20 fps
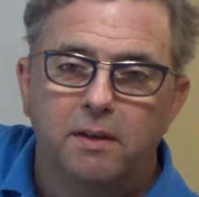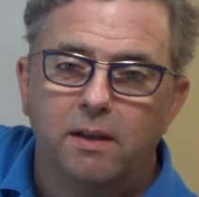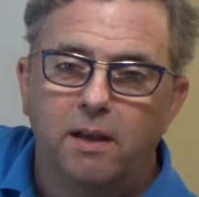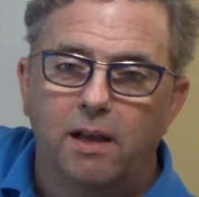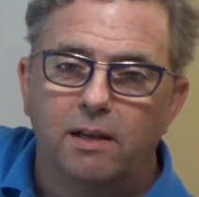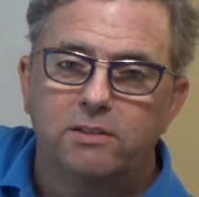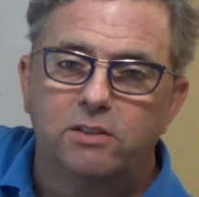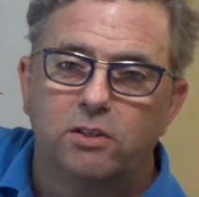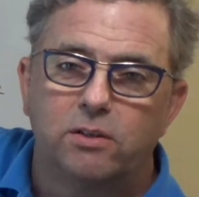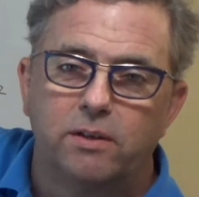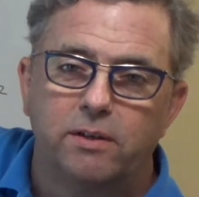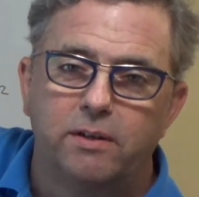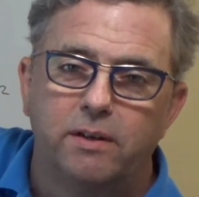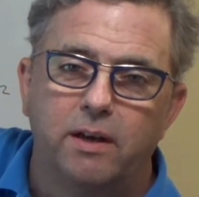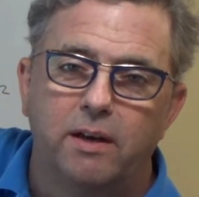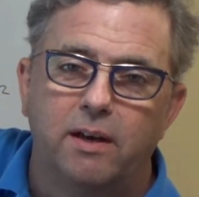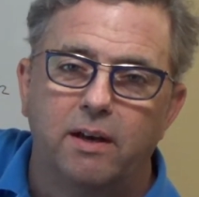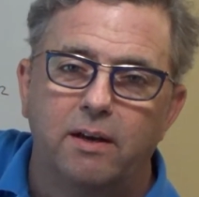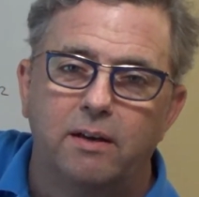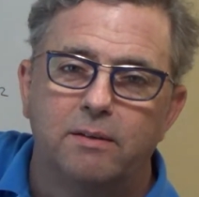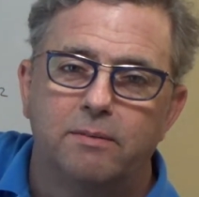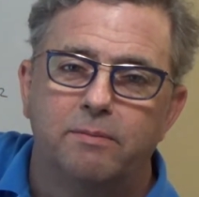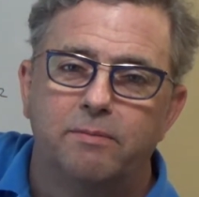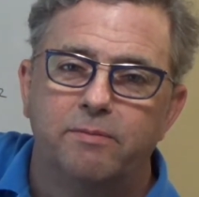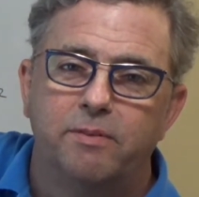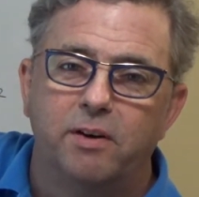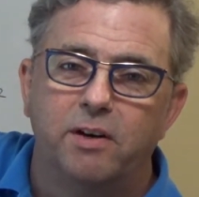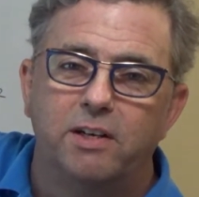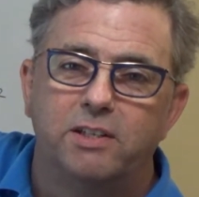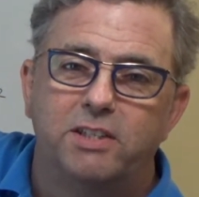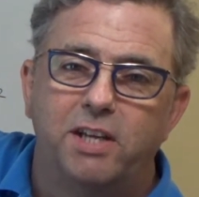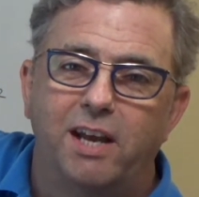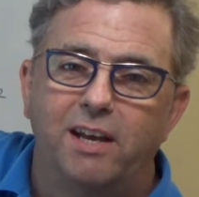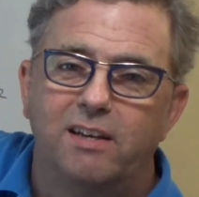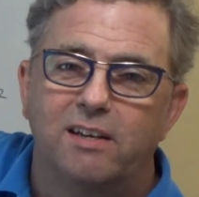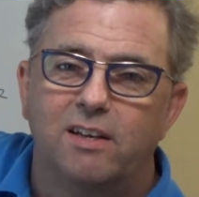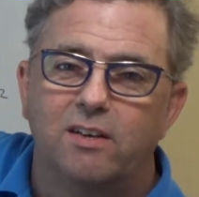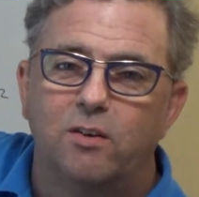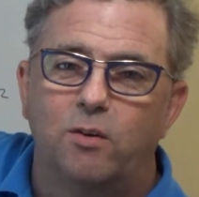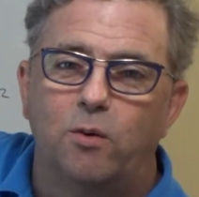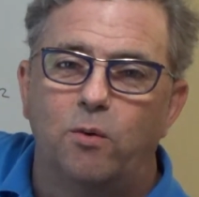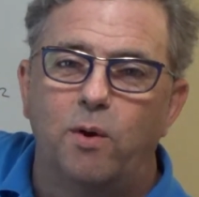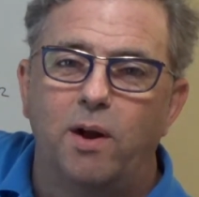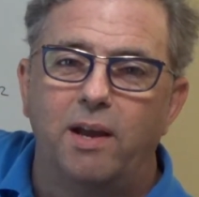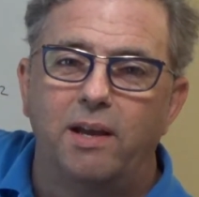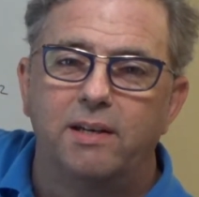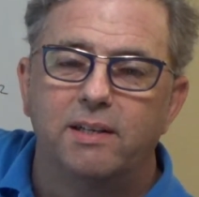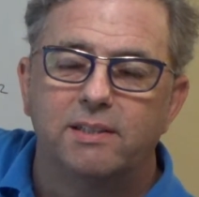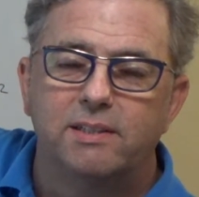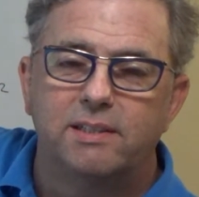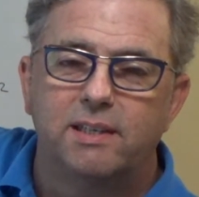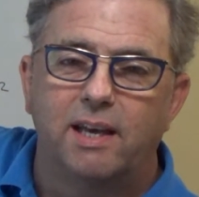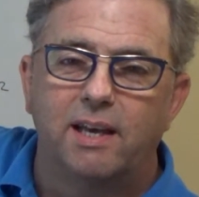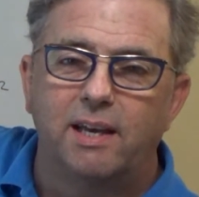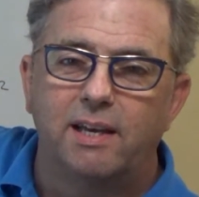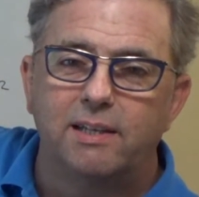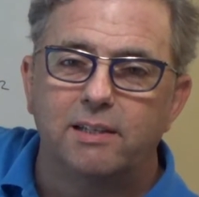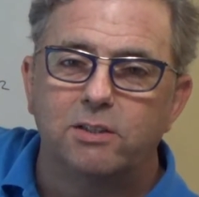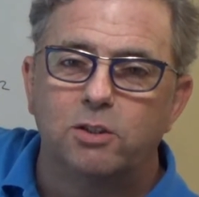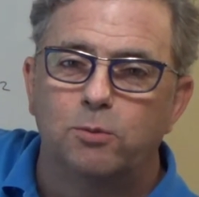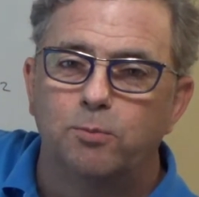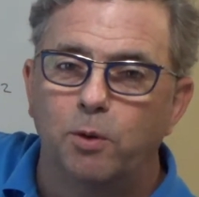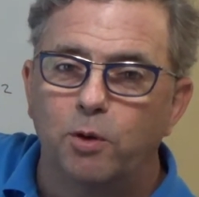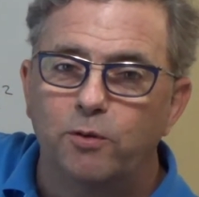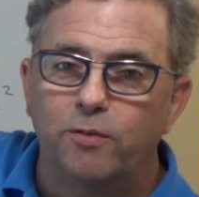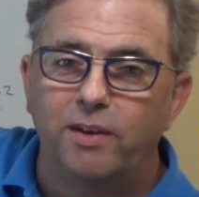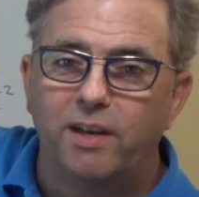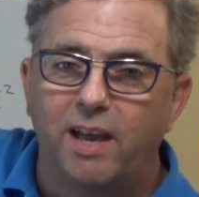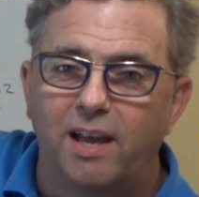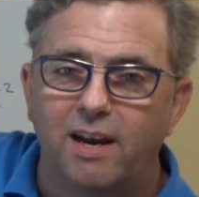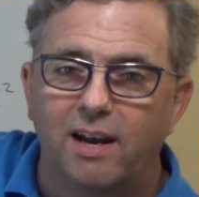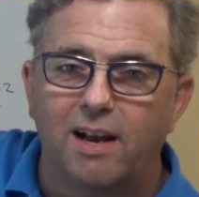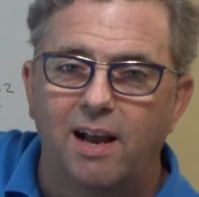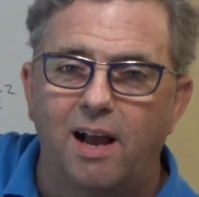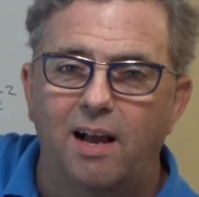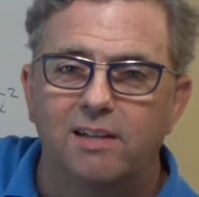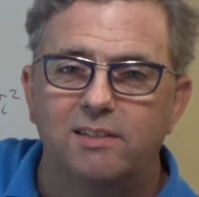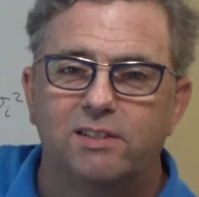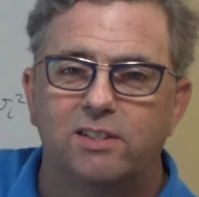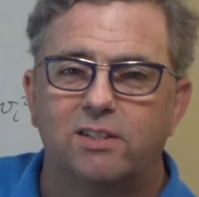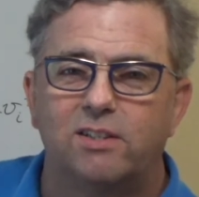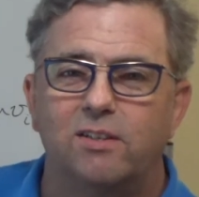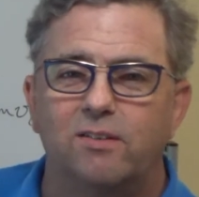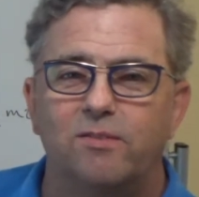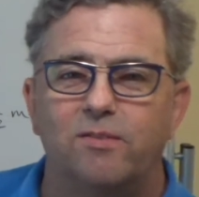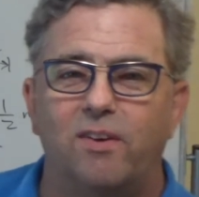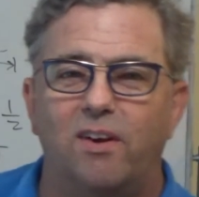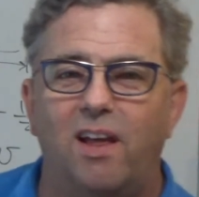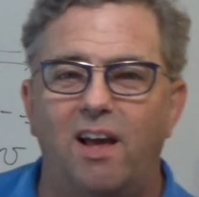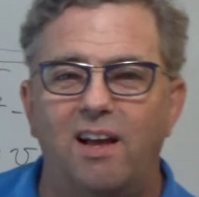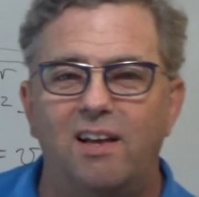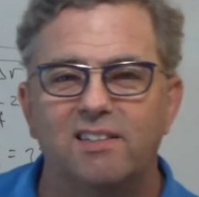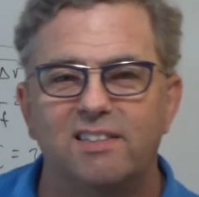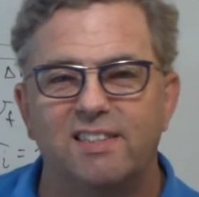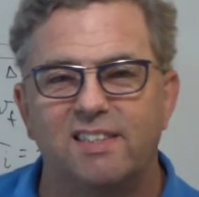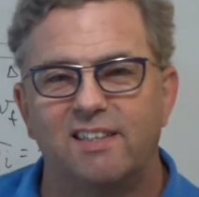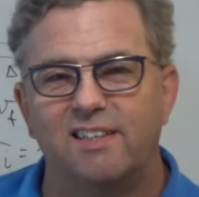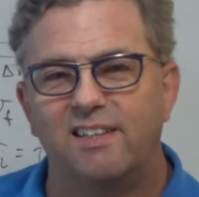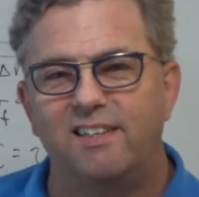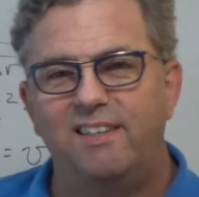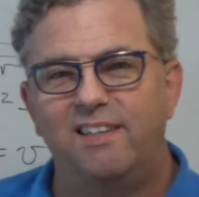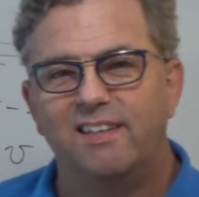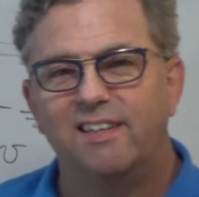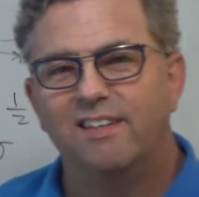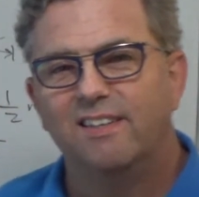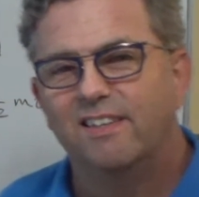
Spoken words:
That's a very technical way to say it's moving at a constant velocity.